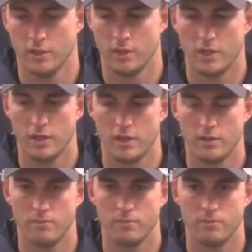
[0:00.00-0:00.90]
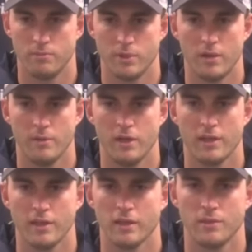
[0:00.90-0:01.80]
But I mean, I
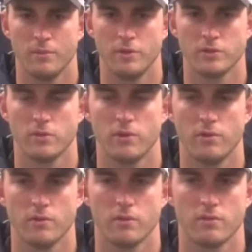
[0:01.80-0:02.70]
think the most growth